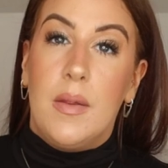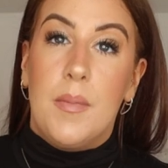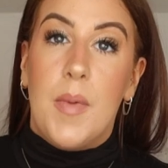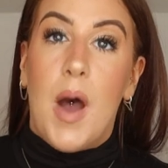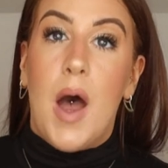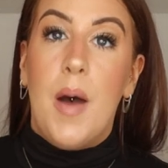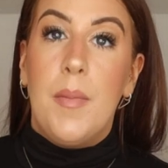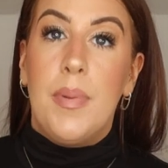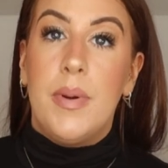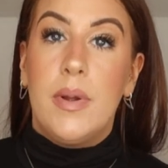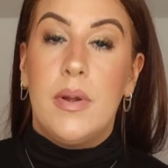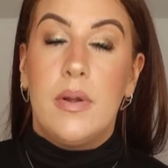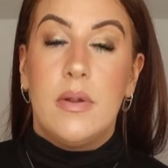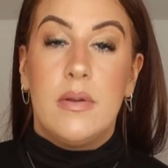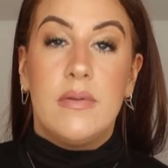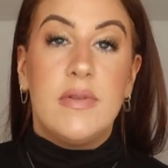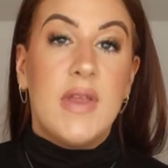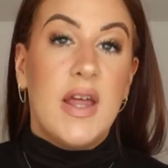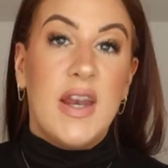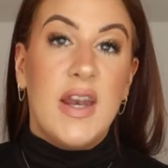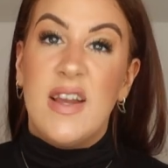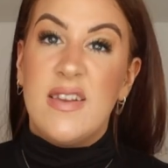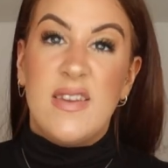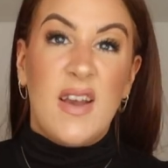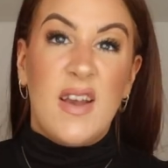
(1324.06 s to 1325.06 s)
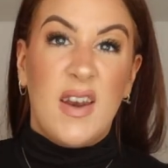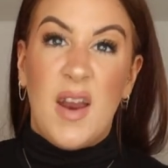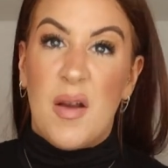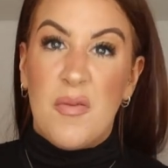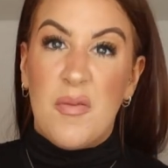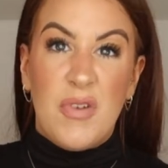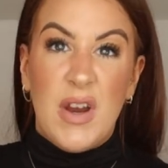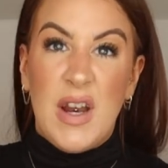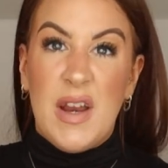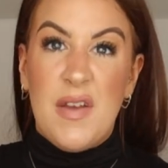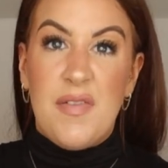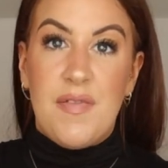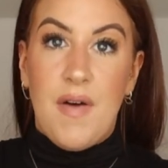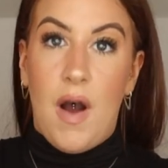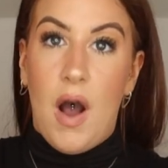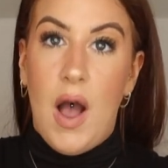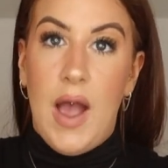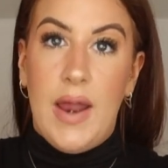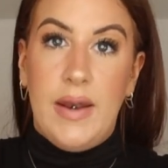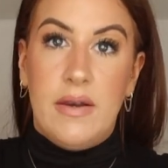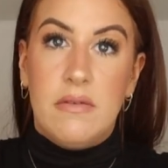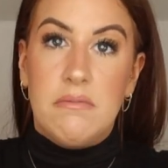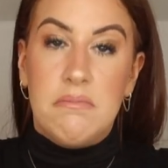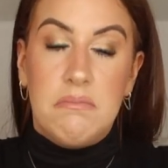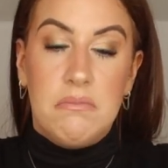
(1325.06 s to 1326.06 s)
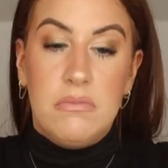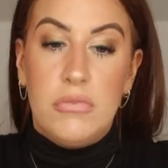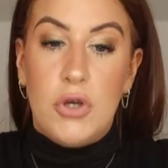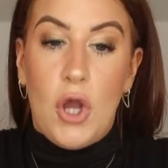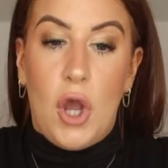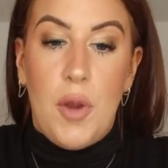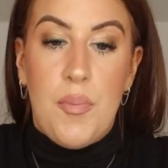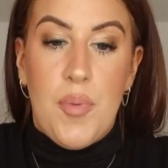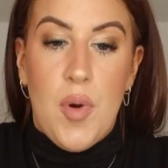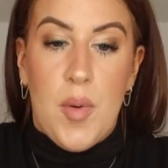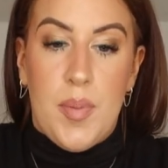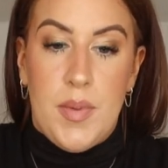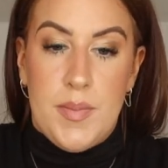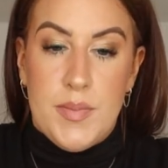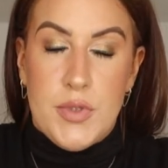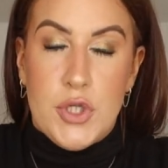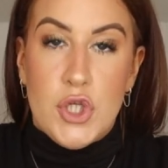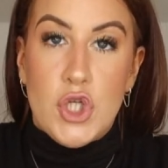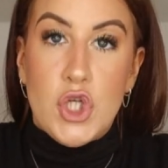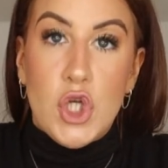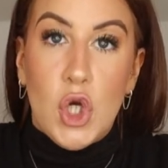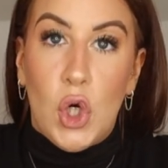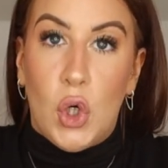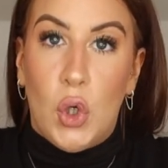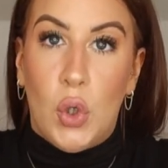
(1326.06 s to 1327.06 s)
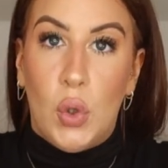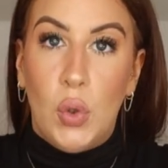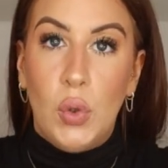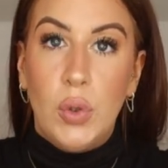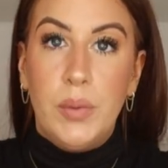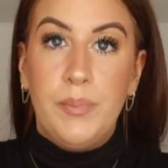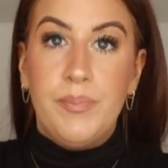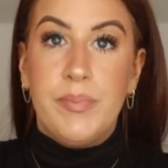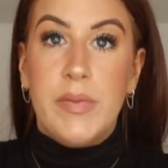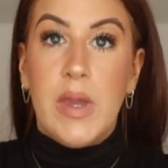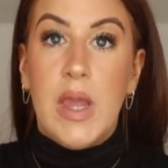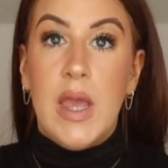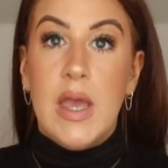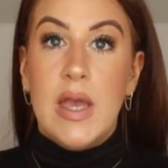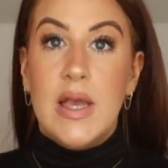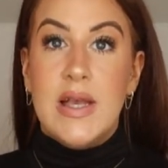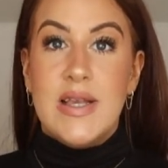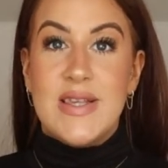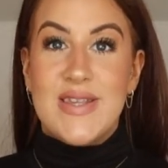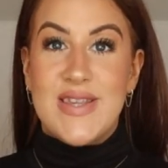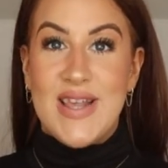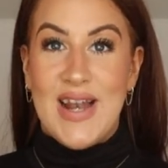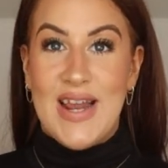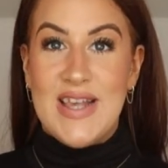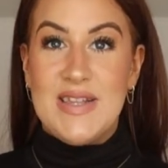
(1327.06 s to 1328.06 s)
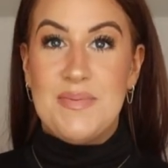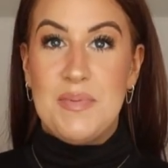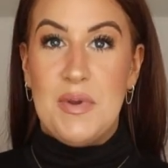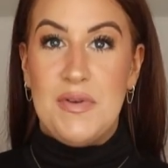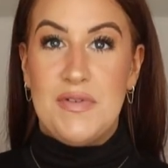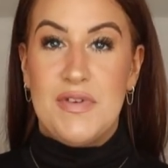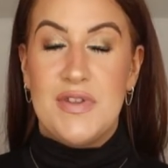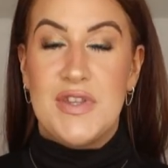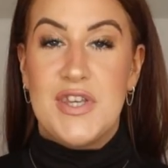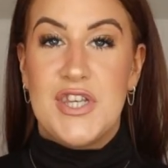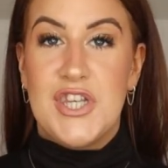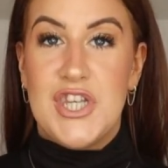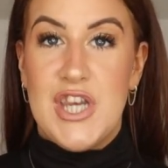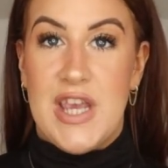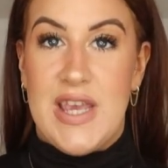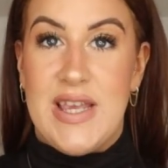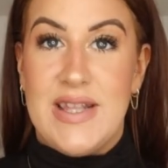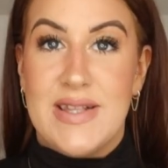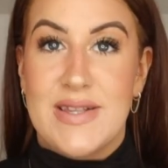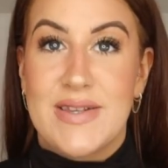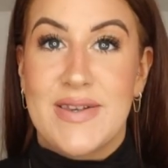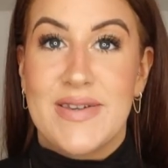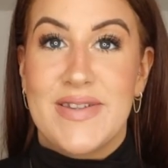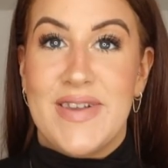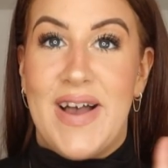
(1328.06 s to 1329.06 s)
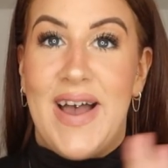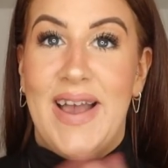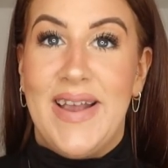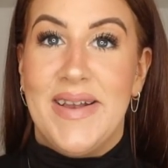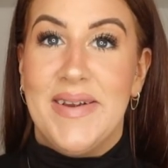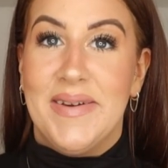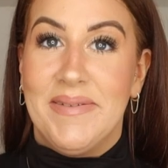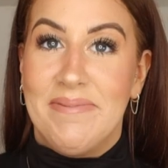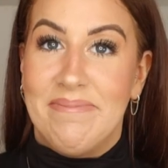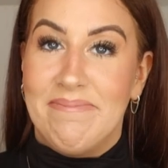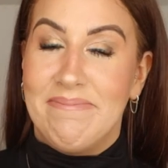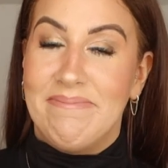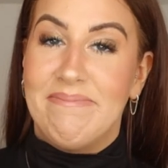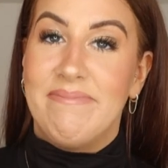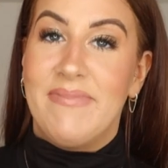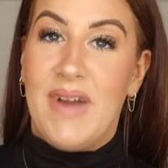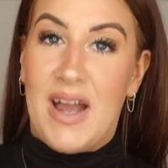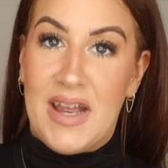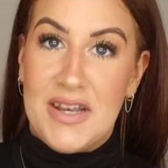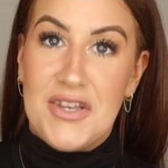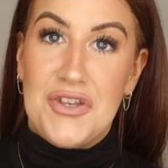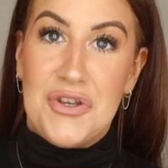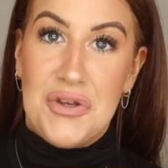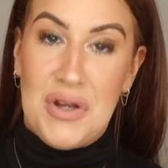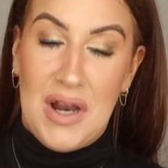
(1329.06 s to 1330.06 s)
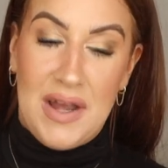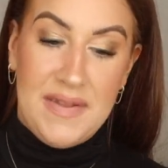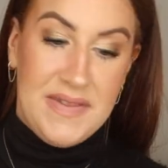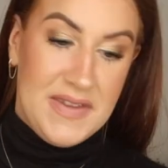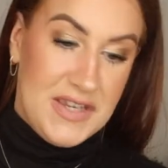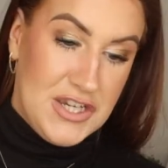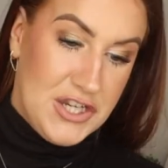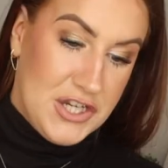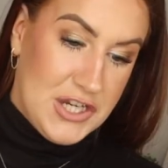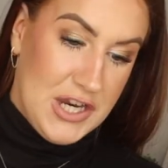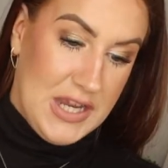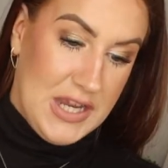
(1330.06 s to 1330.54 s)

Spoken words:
them up, then it did up really fine, no problems at all. So let's move to the jeans, because I do like these